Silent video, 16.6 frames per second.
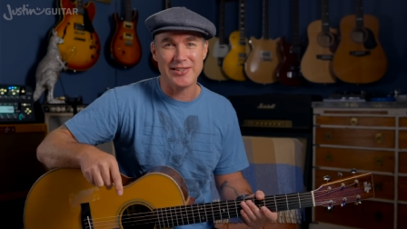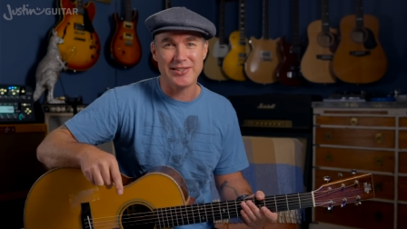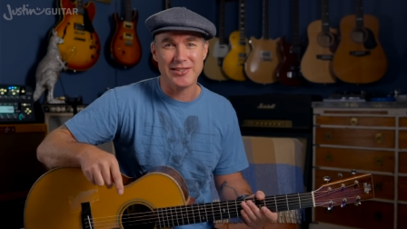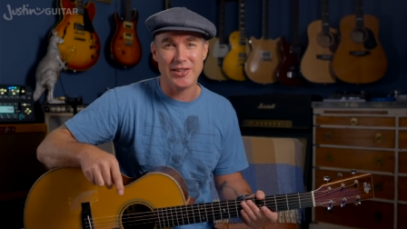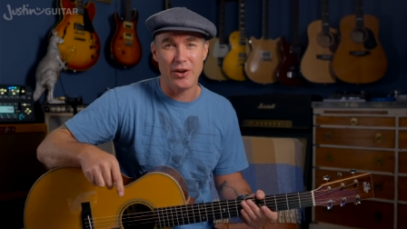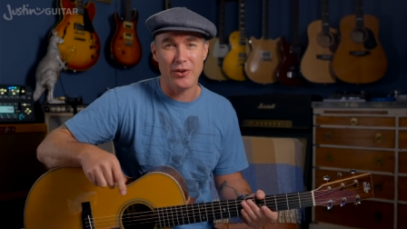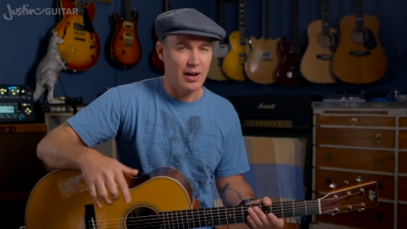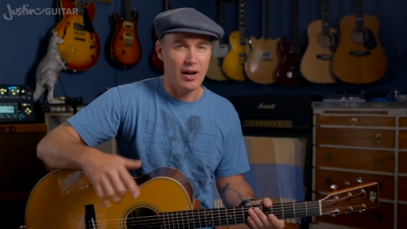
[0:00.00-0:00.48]

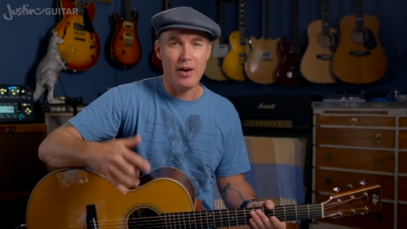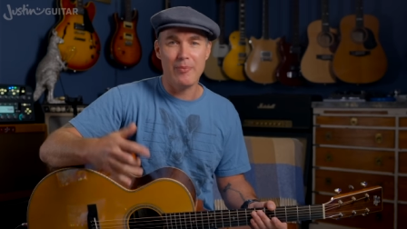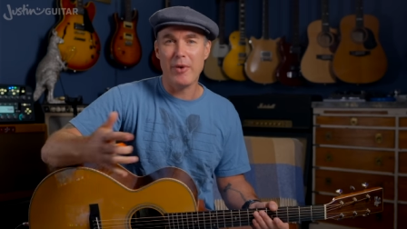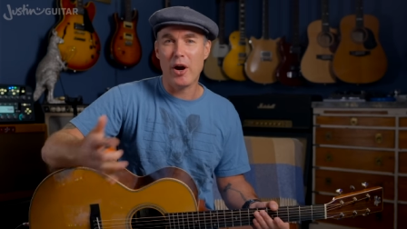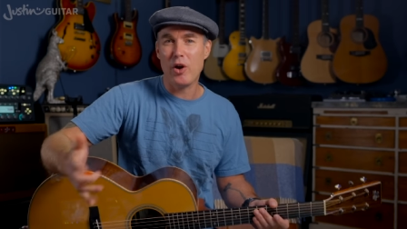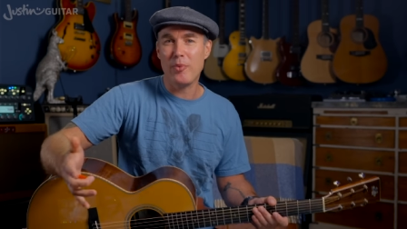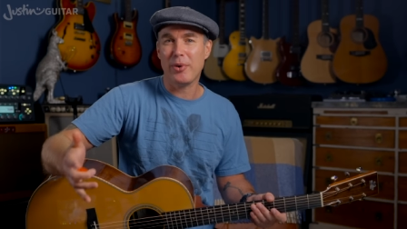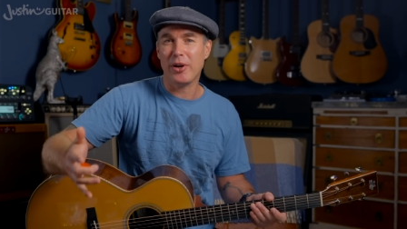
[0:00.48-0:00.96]
So I'm
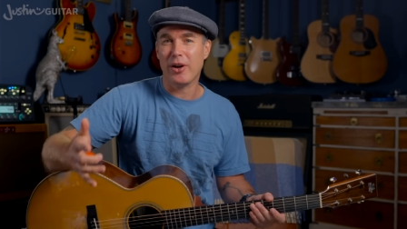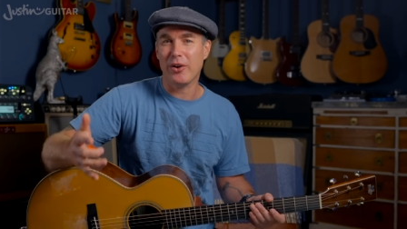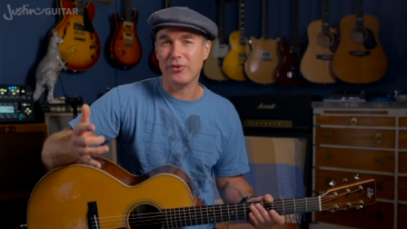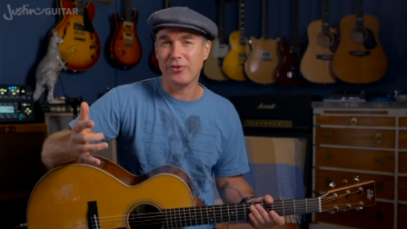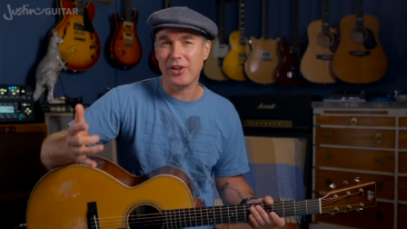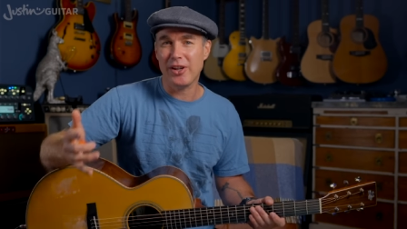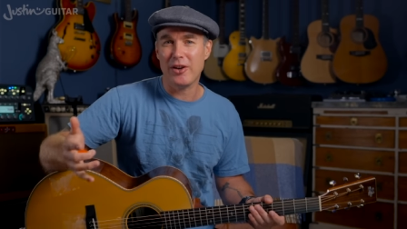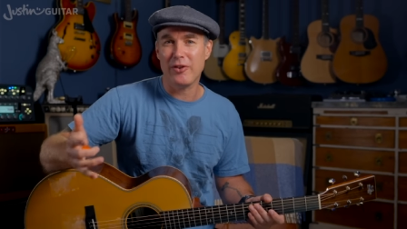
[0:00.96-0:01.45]
hoping I'll
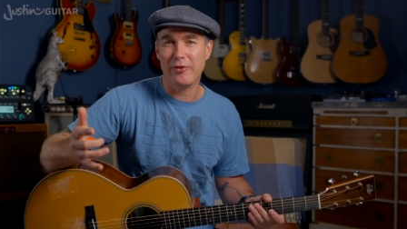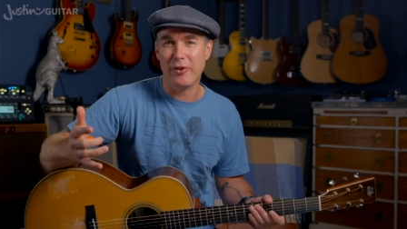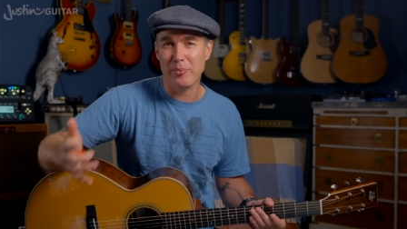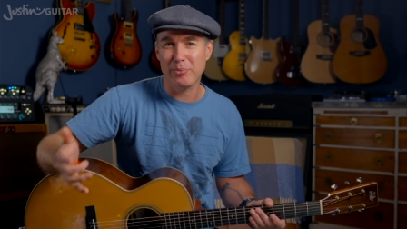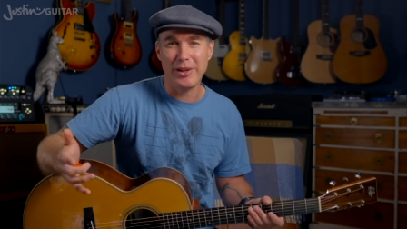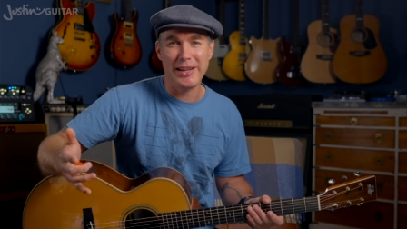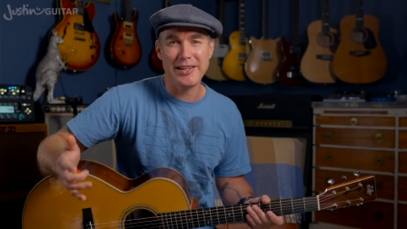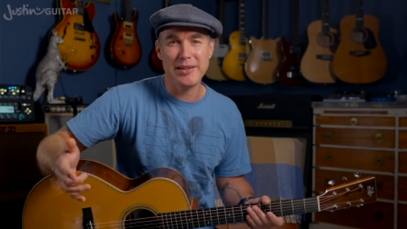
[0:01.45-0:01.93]
see you for
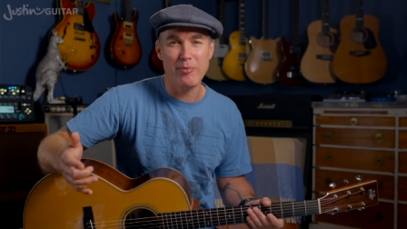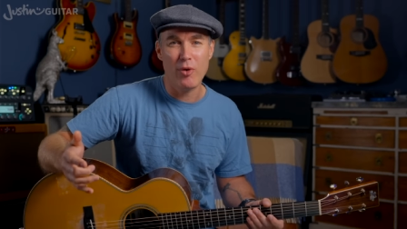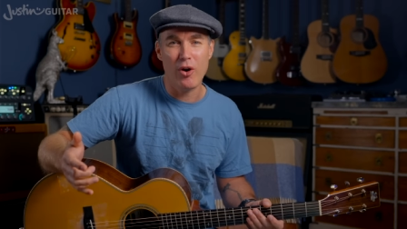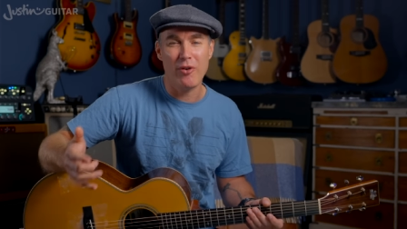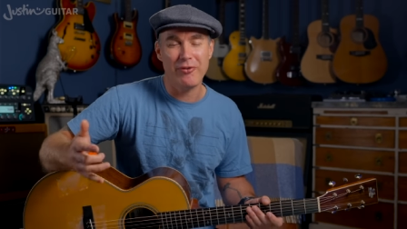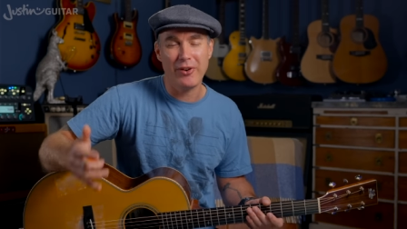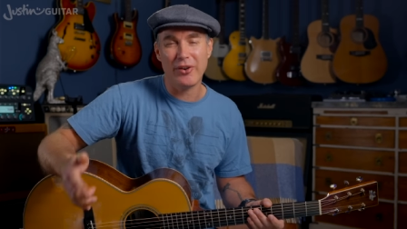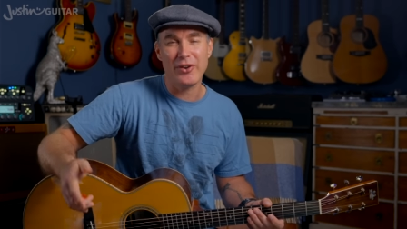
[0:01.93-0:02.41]
plenty
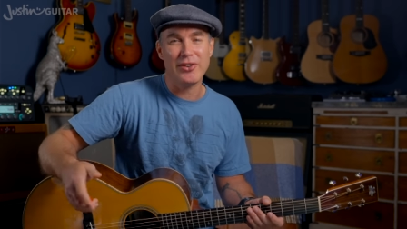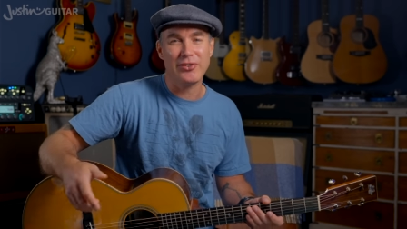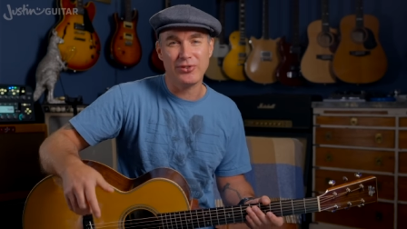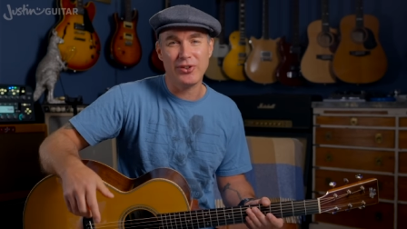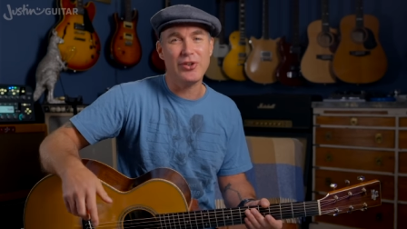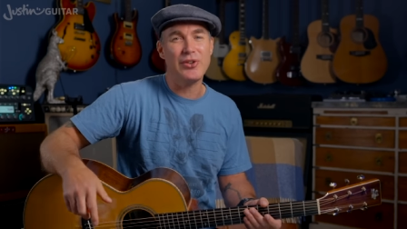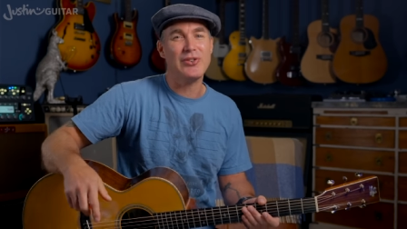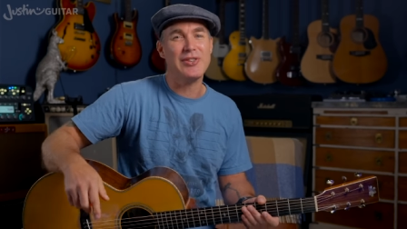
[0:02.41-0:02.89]
more very
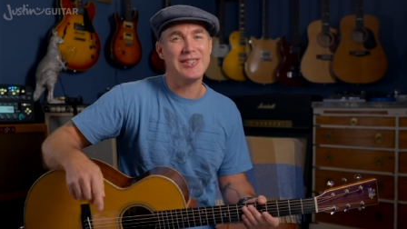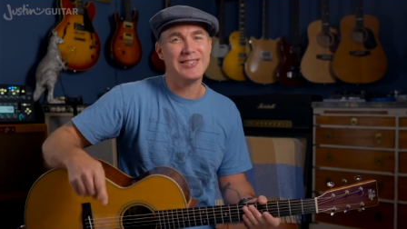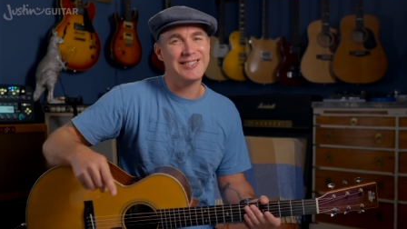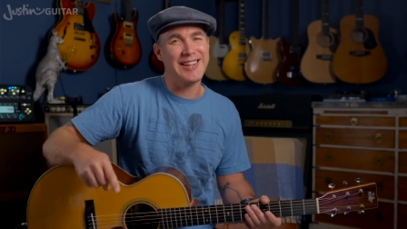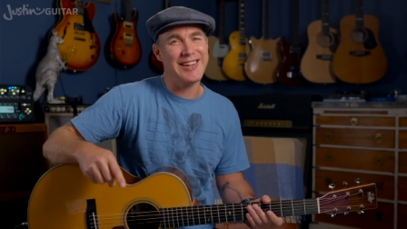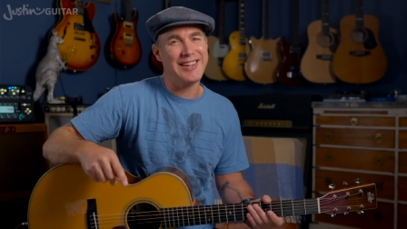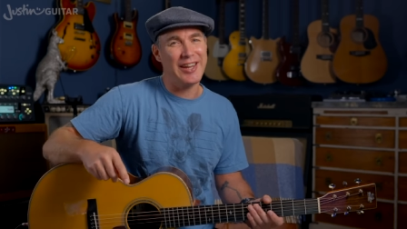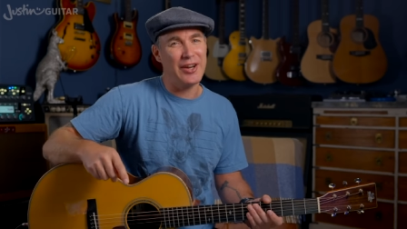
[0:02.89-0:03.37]
soon. You
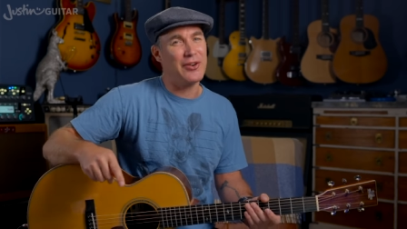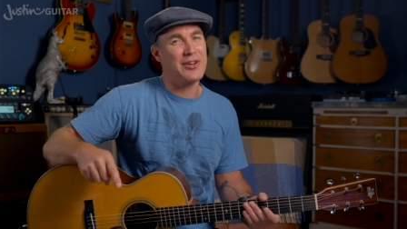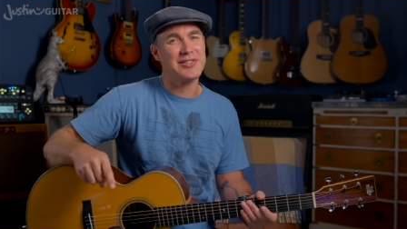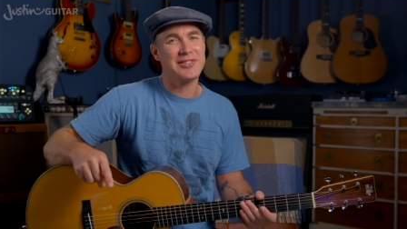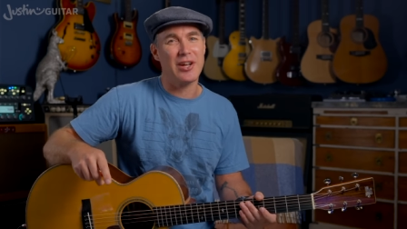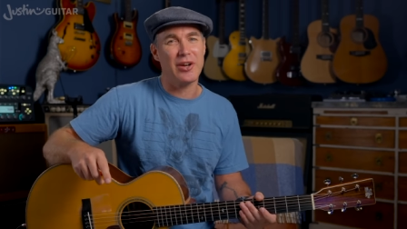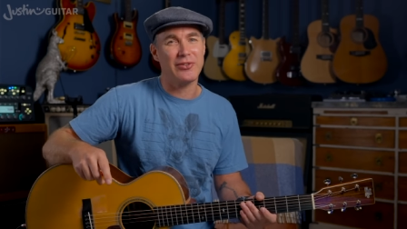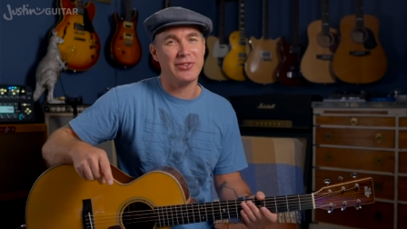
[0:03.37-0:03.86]
take care of
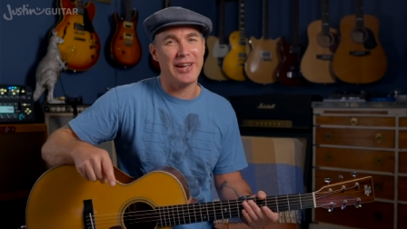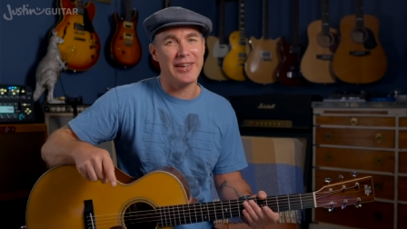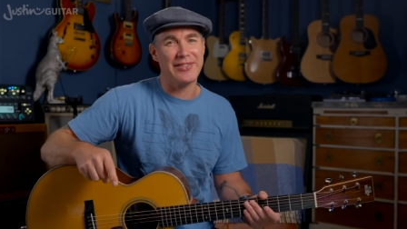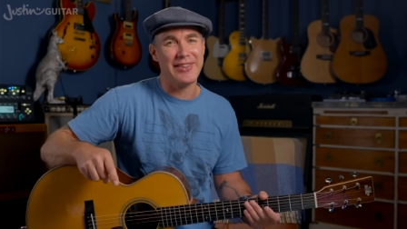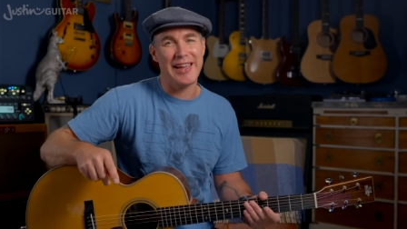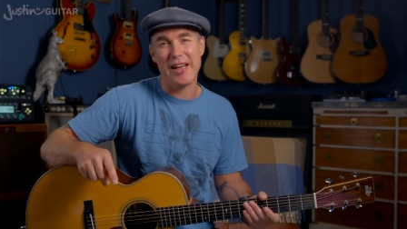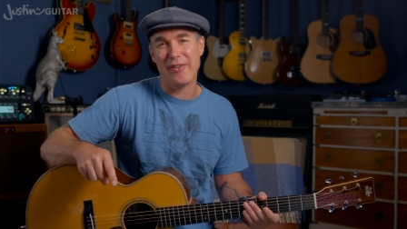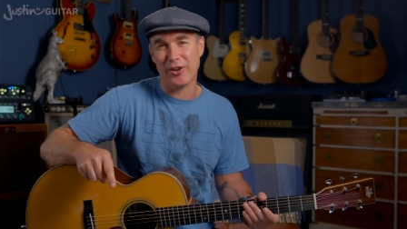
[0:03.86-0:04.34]
yourselves out
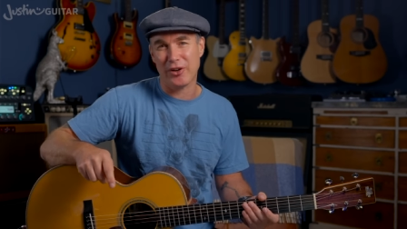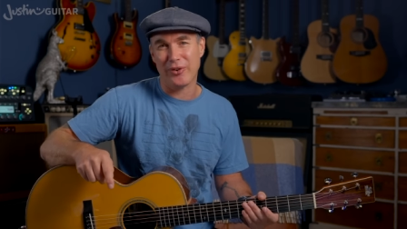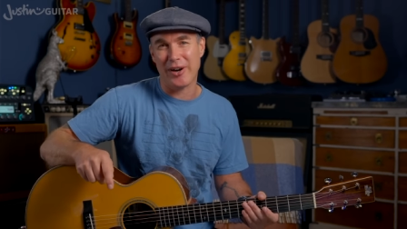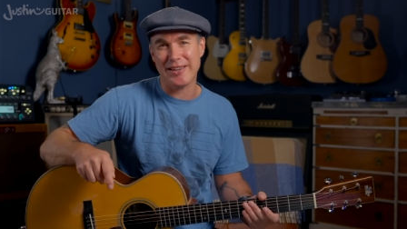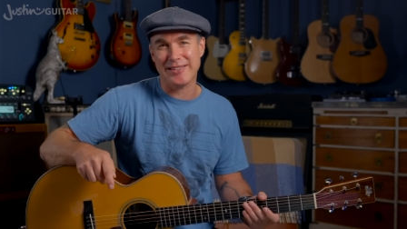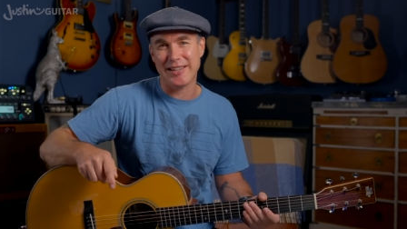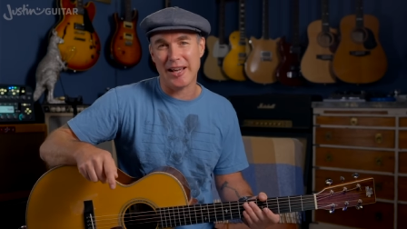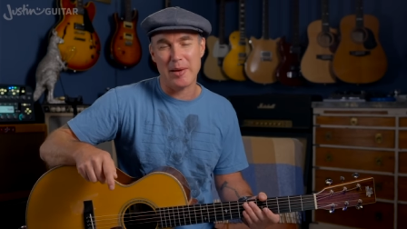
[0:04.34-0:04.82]
there. Have a
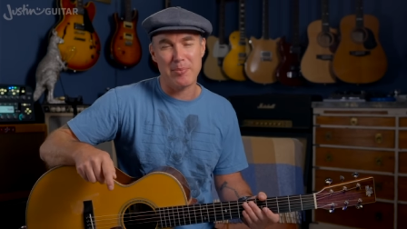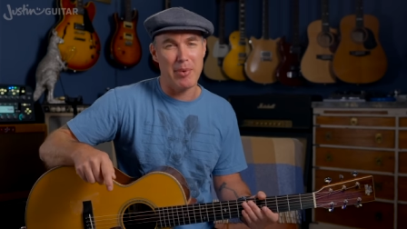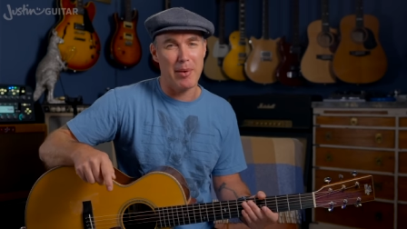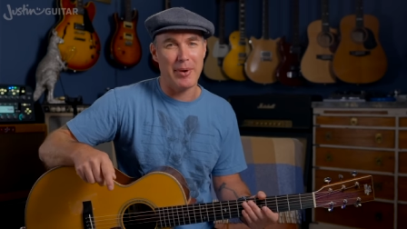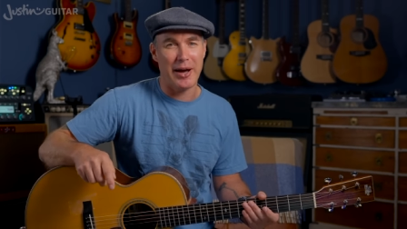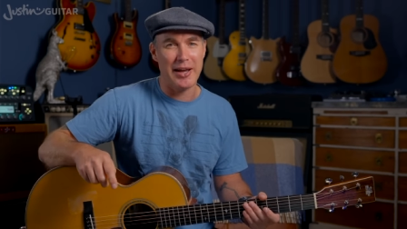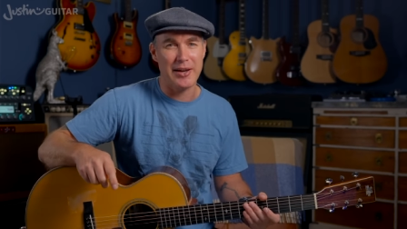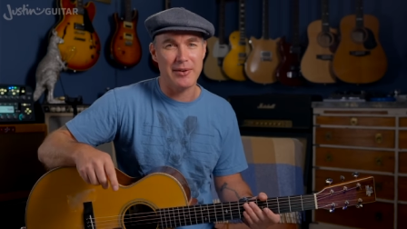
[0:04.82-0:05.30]
great day. Bye-bye.